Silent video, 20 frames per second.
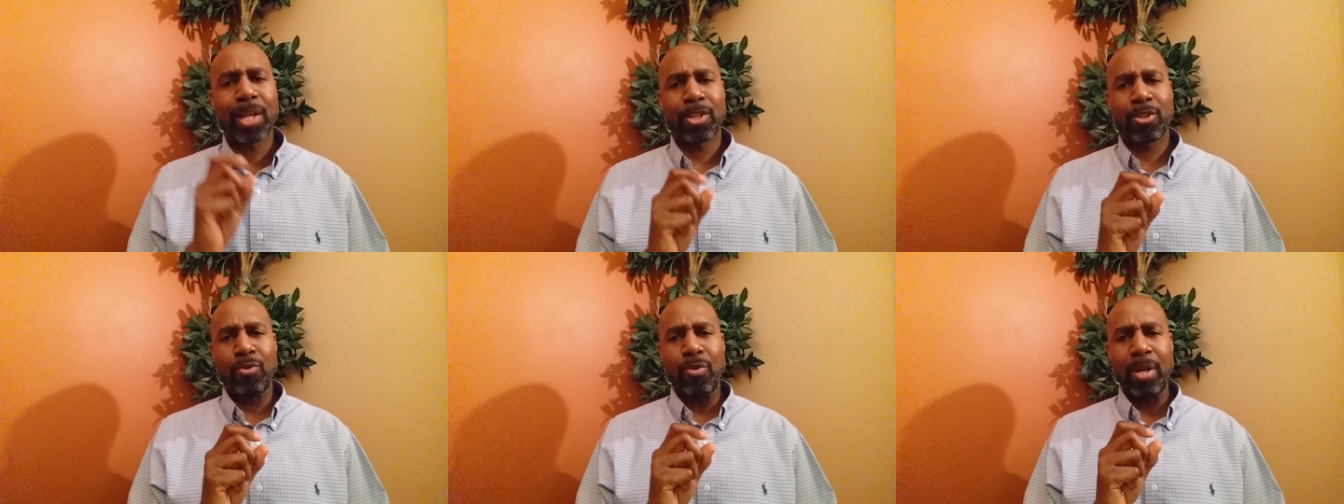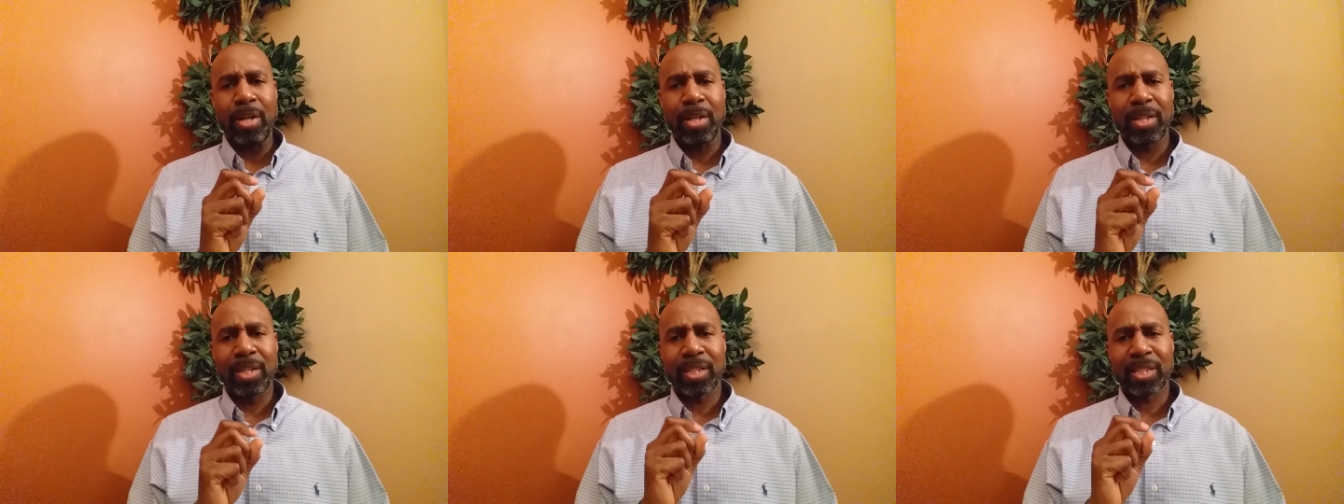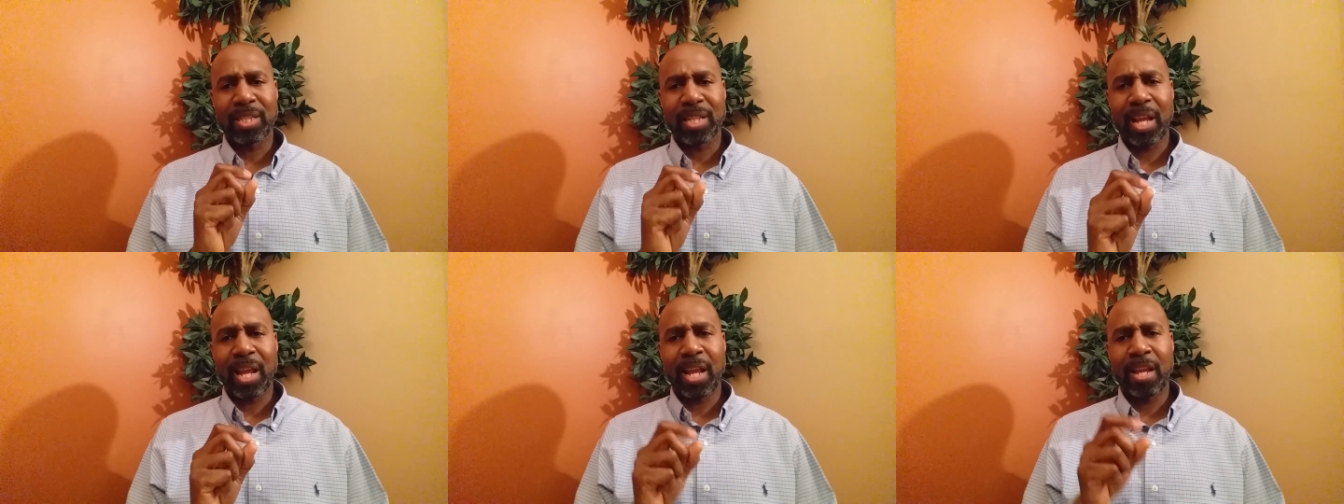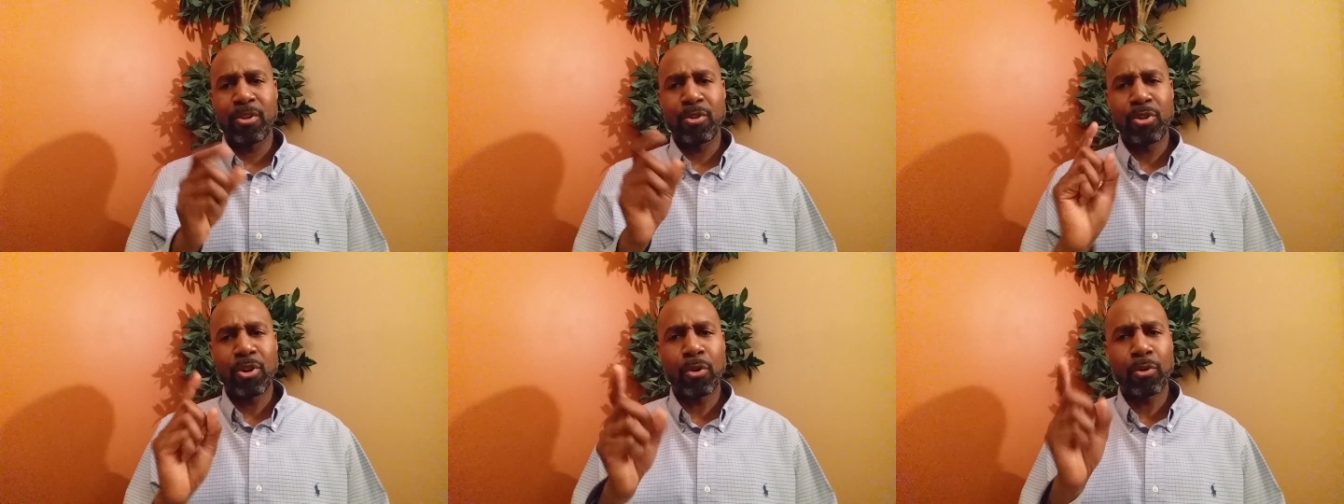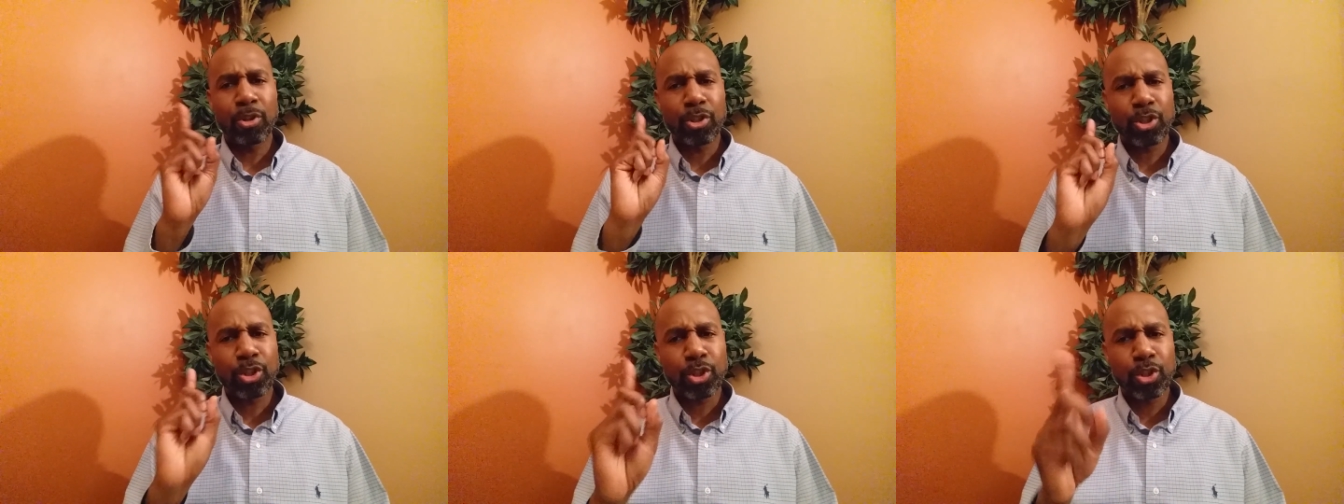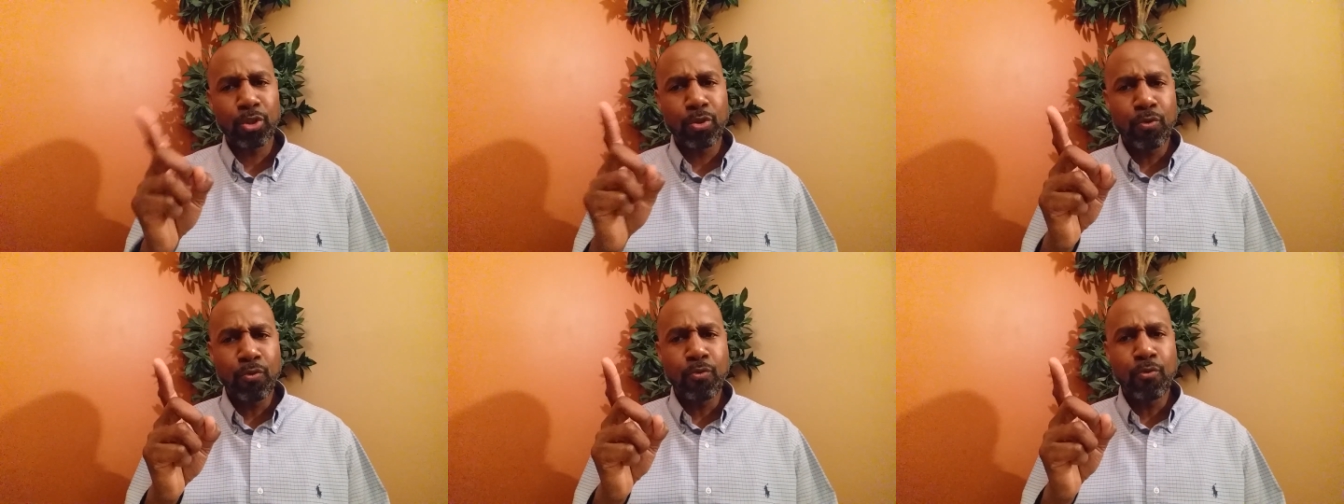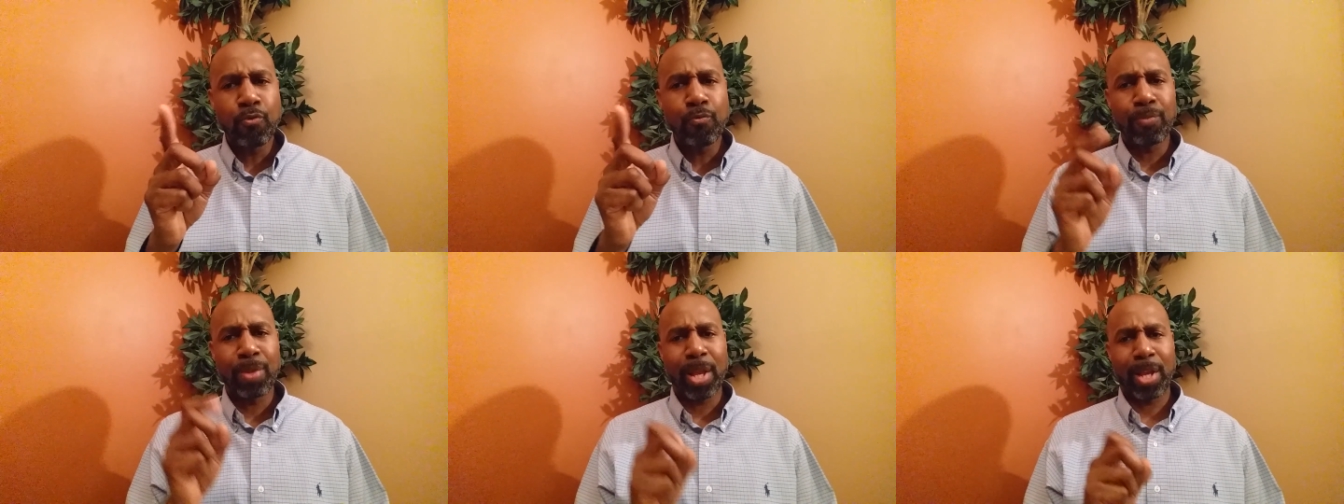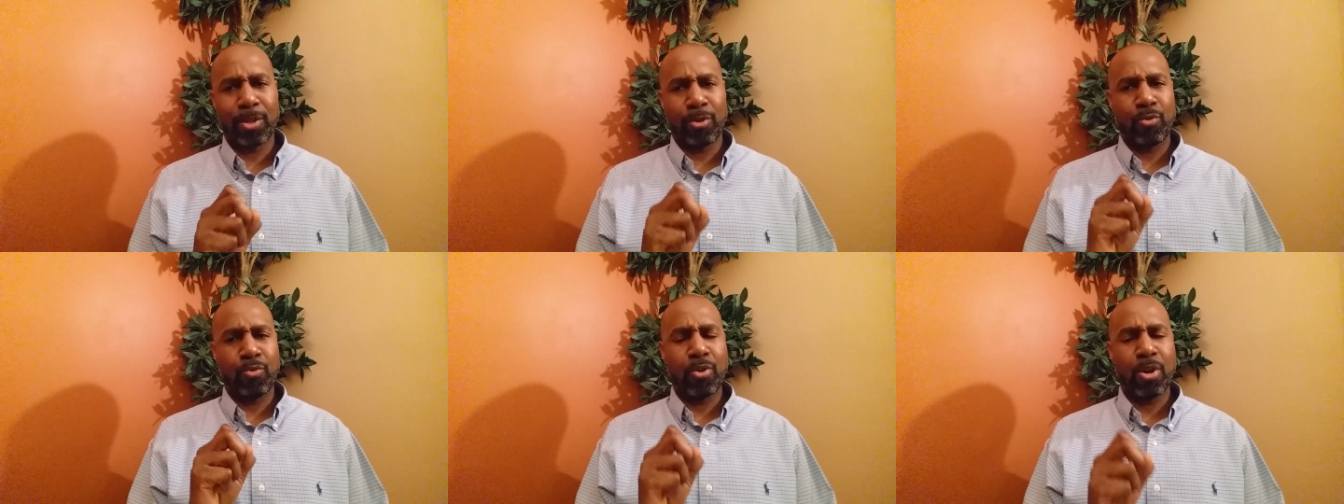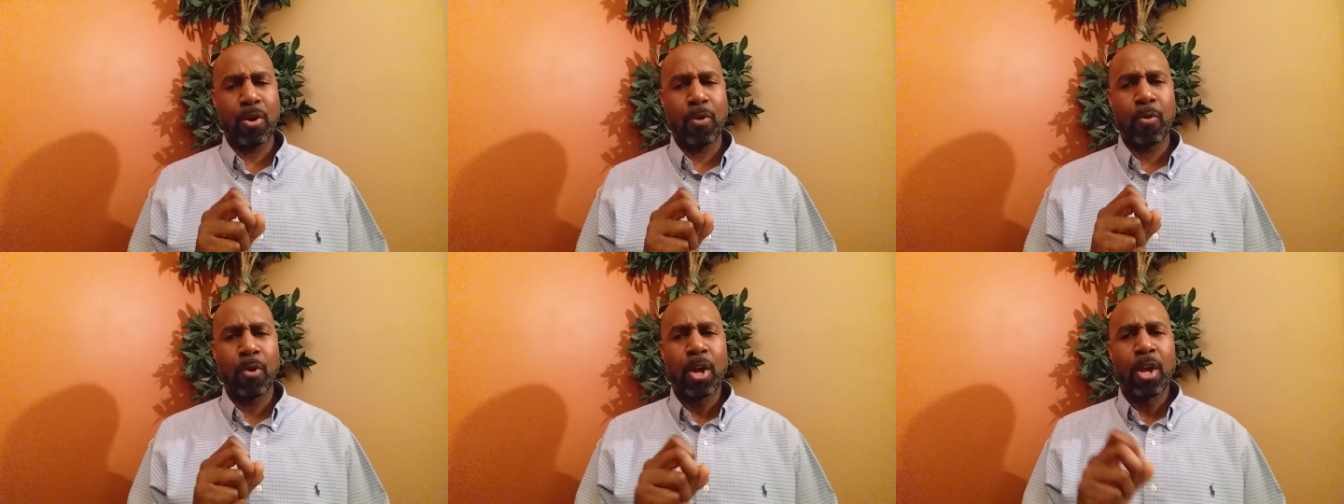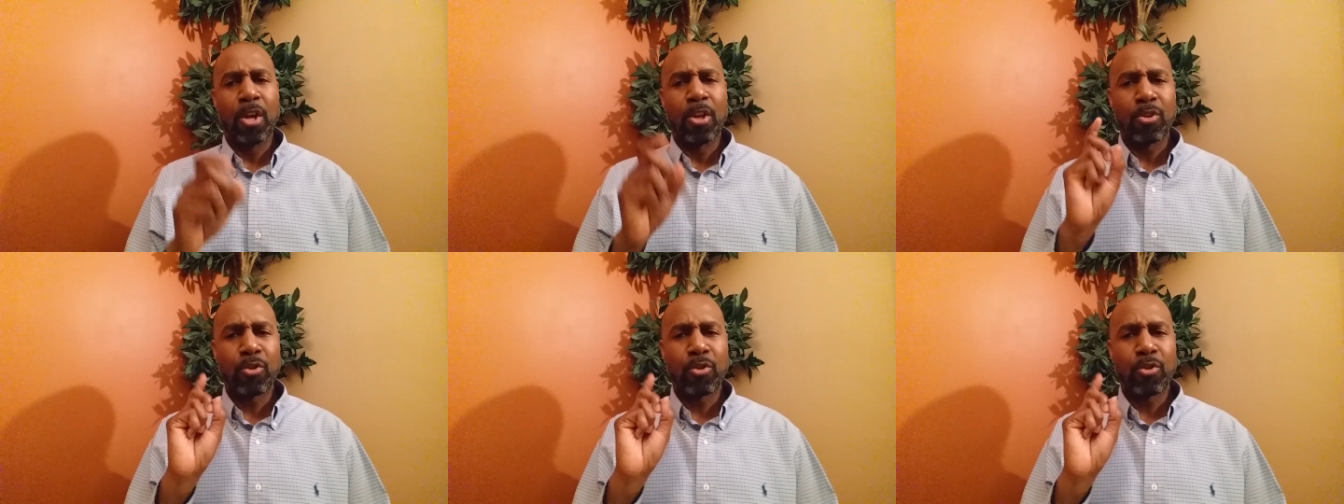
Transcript: that you understand. You don't assume that you know.